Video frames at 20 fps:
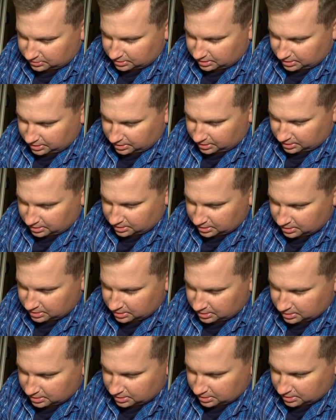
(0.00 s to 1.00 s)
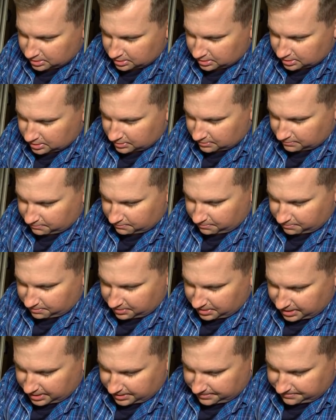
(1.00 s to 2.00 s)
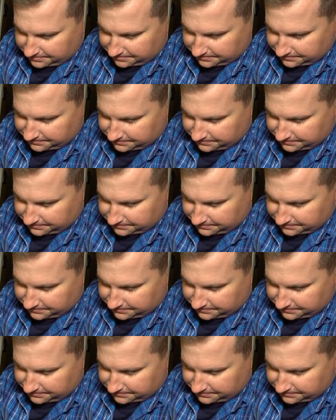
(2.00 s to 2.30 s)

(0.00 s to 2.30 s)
dying. But